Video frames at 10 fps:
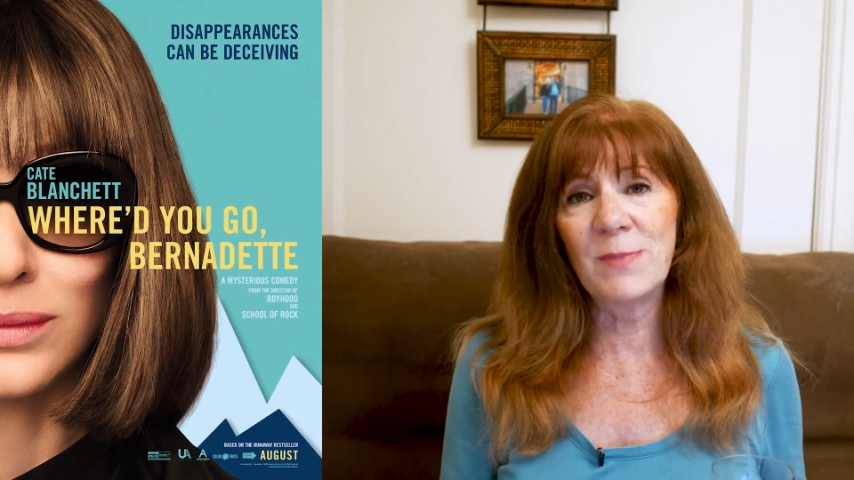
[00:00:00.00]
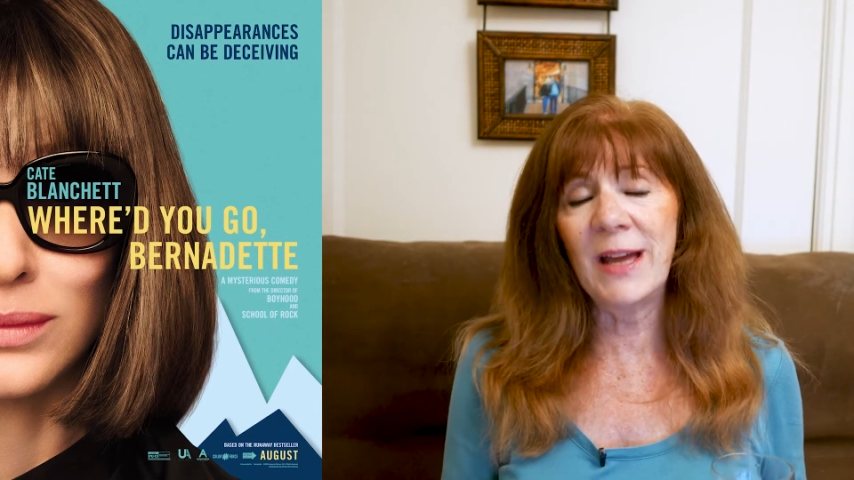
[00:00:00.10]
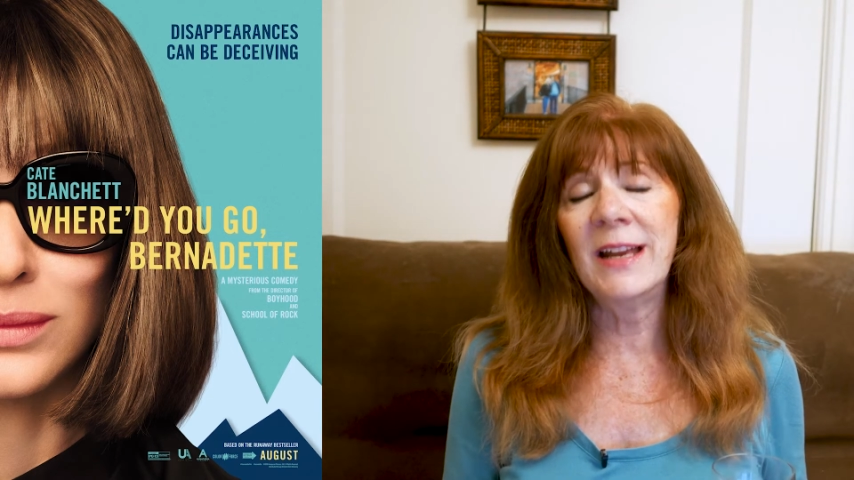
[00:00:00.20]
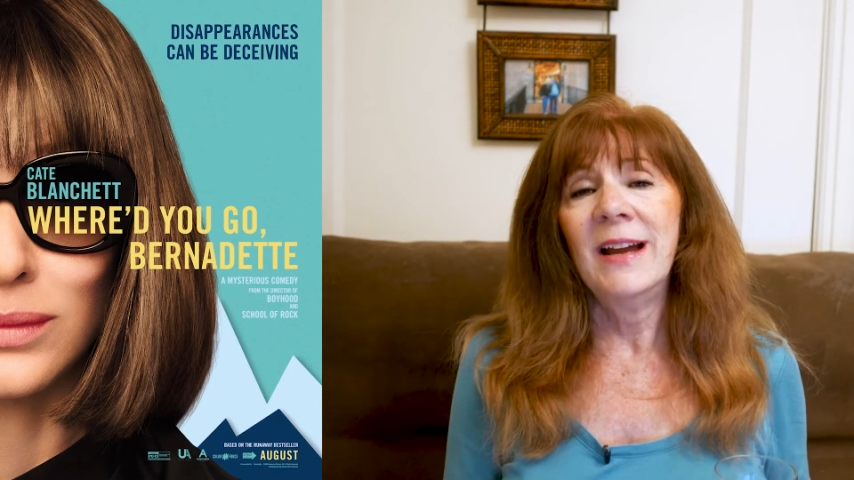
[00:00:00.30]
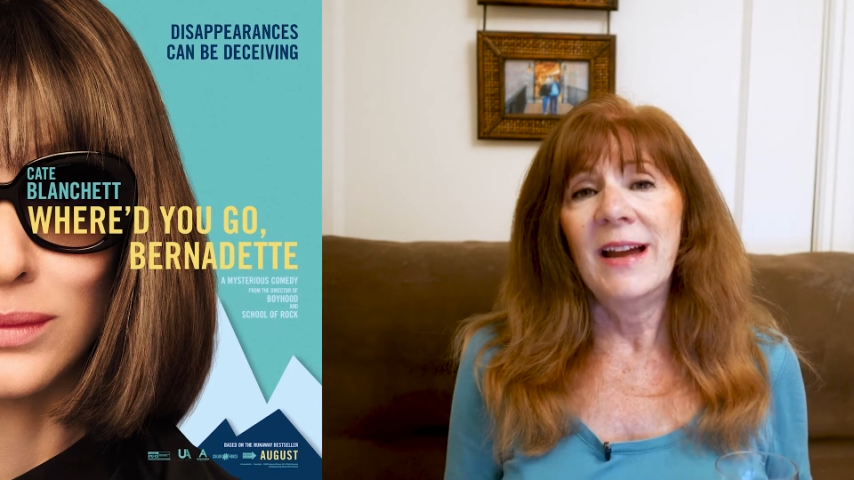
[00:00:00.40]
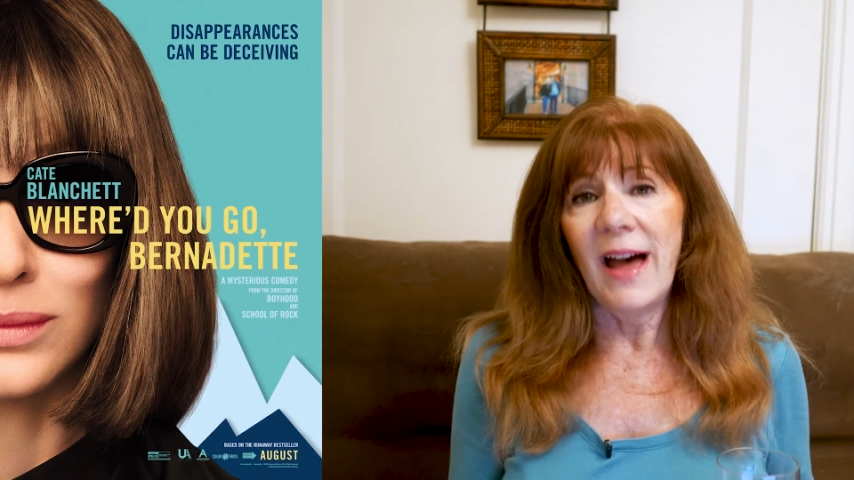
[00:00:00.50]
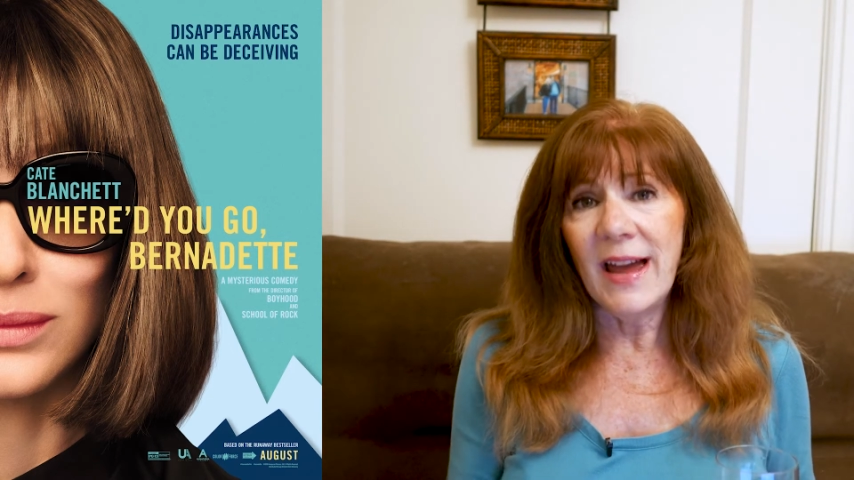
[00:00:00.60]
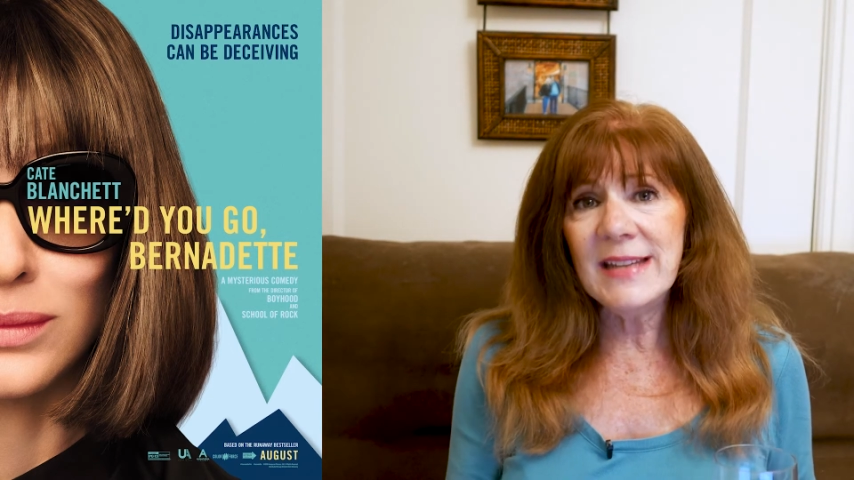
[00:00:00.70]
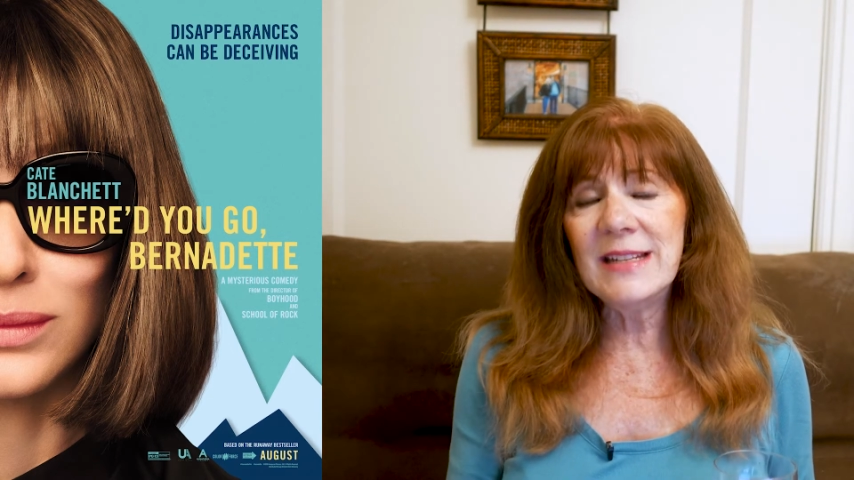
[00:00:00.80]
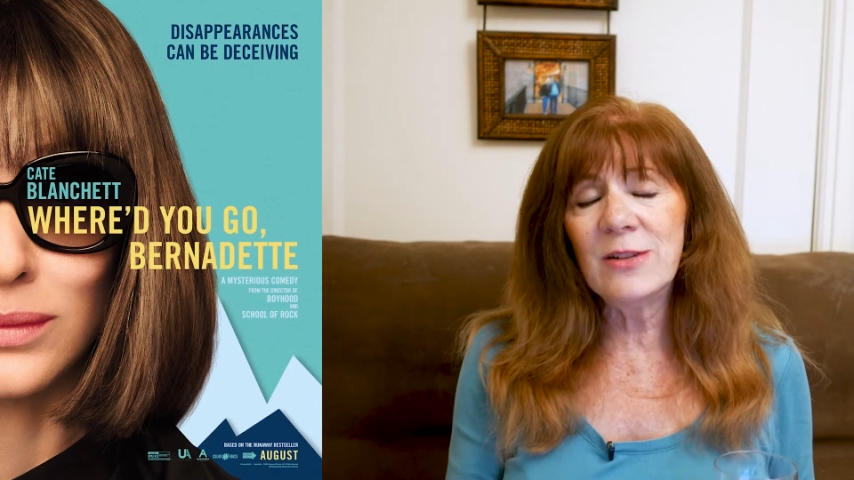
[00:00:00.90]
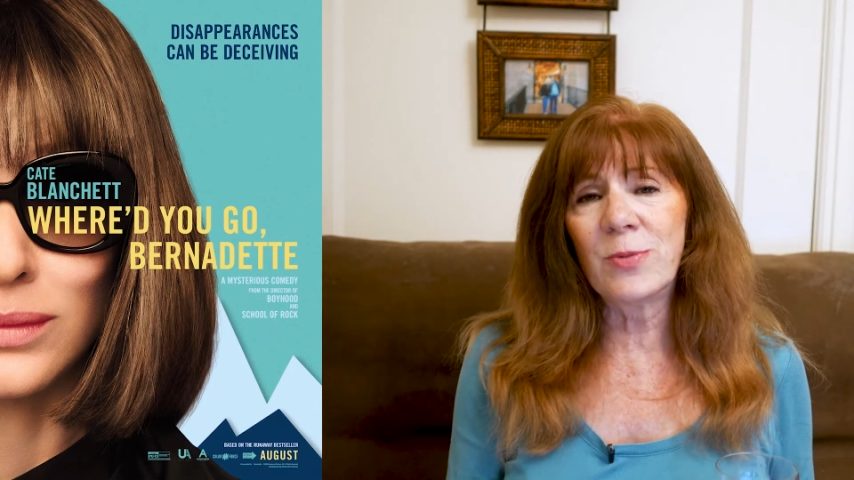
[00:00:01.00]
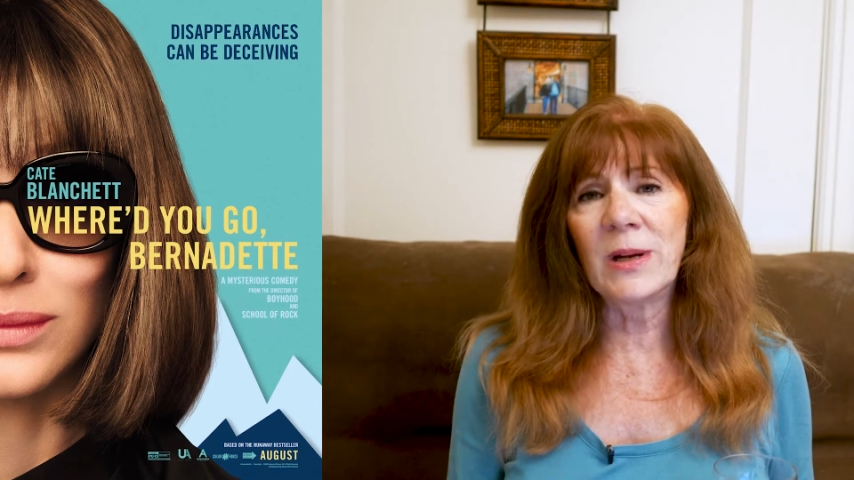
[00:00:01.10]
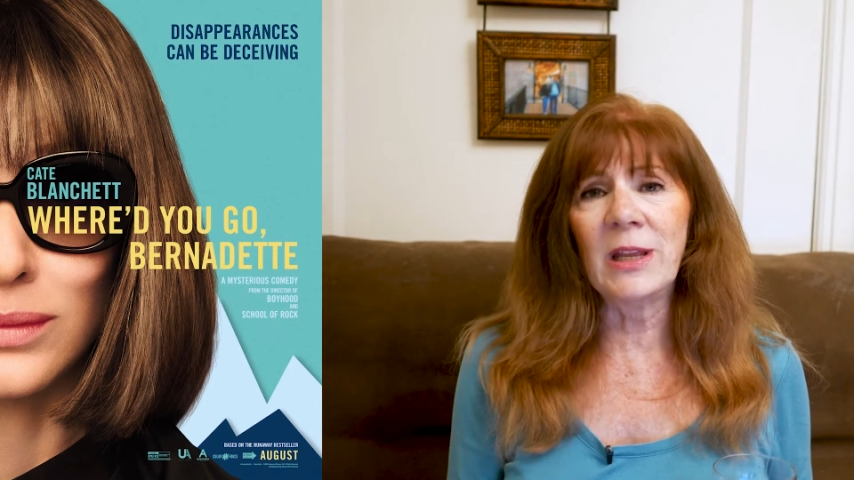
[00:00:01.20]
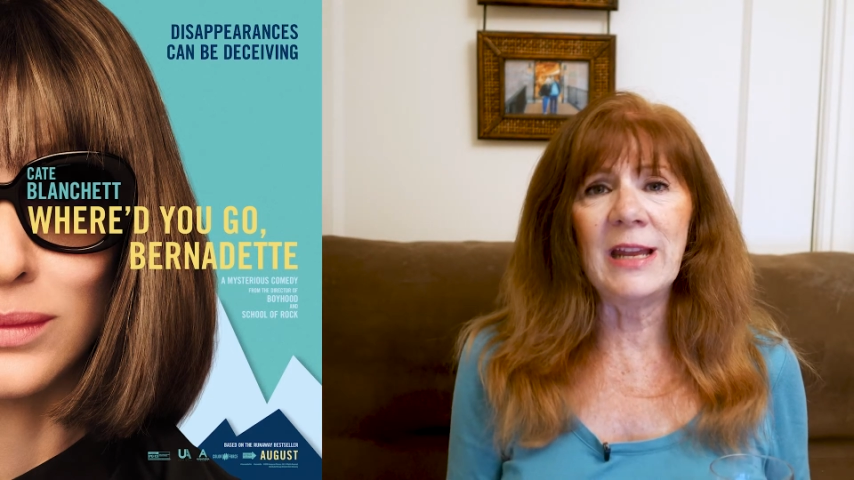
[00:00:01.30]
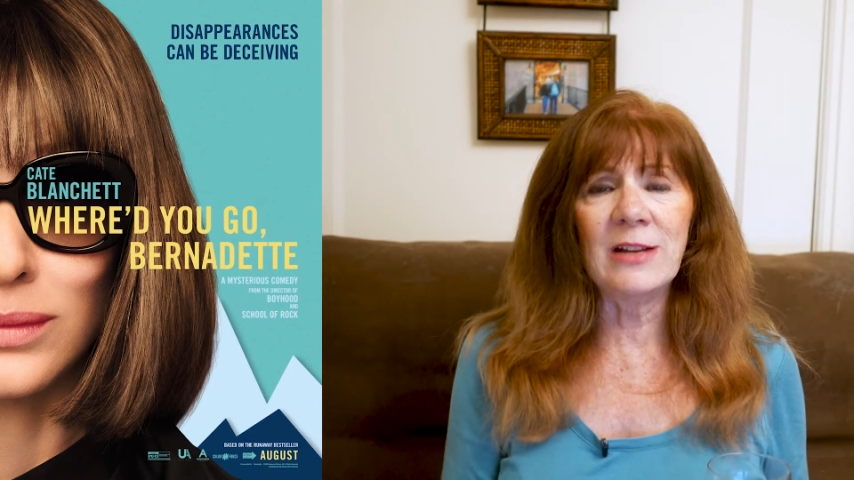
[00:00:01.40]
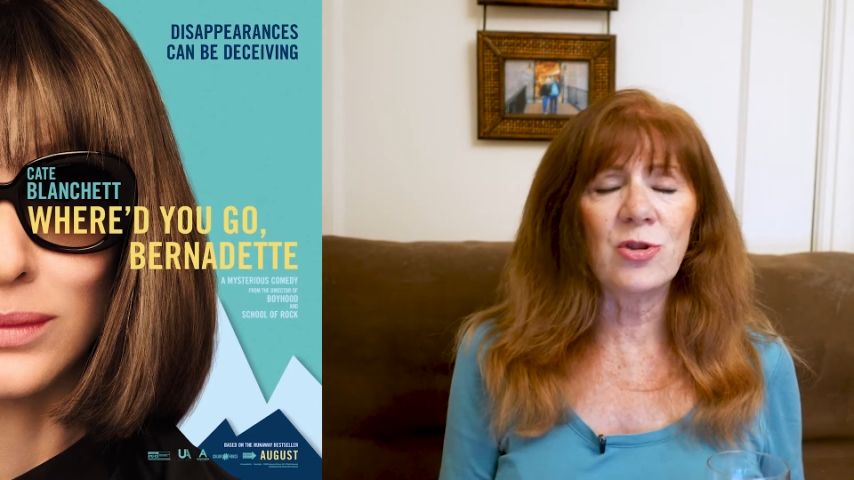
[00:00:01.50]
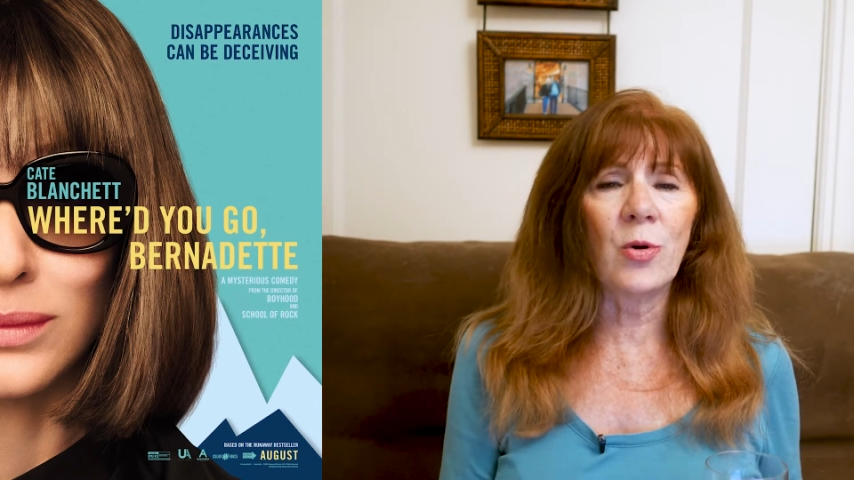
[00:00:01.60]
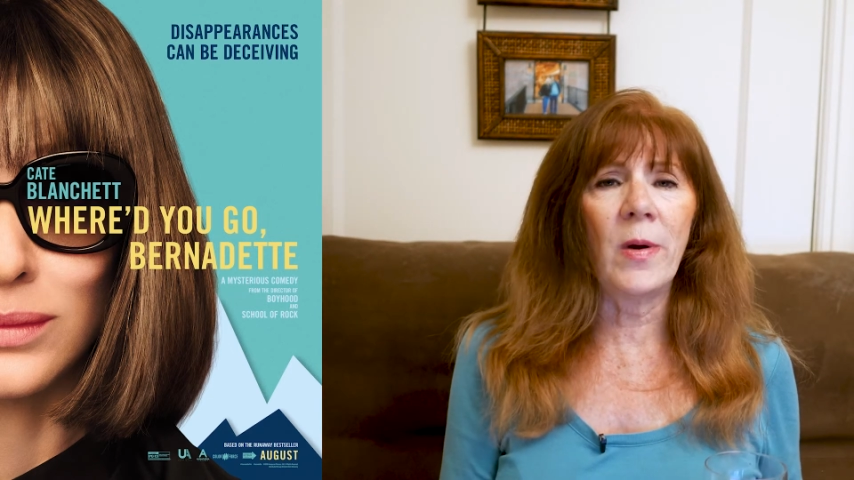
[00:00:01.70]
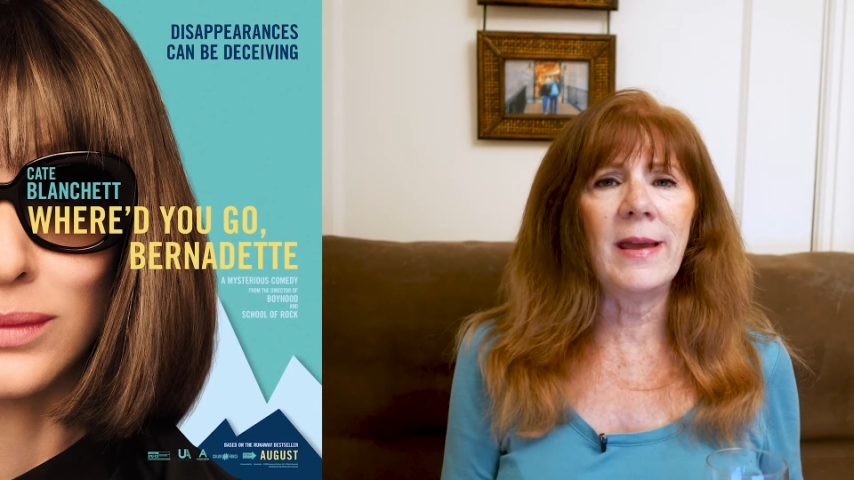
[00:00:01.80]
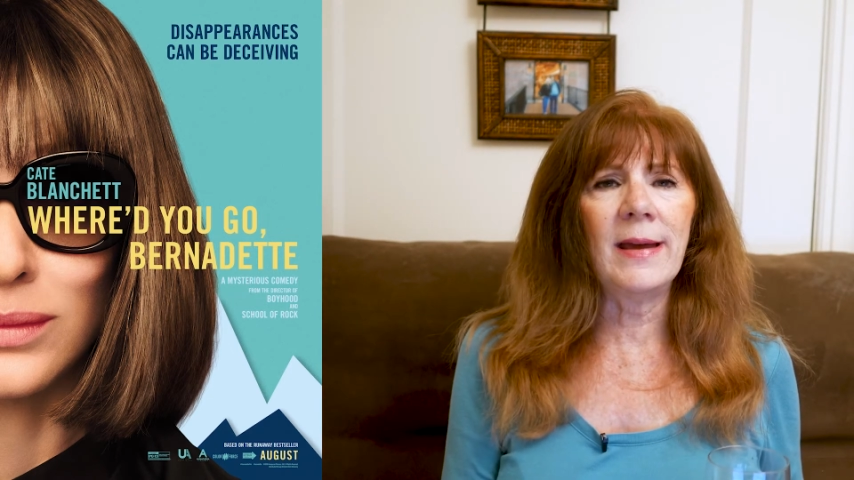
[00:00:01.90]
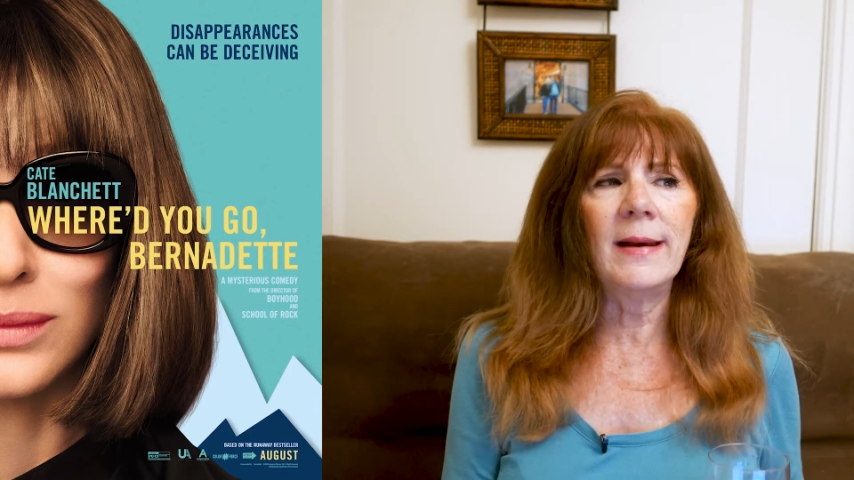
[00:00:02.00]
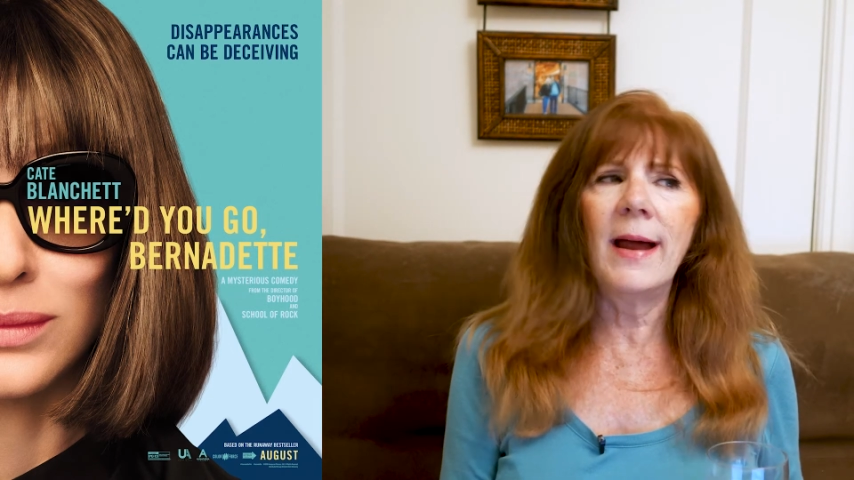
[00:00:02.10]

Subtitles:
but I did really enjoy it.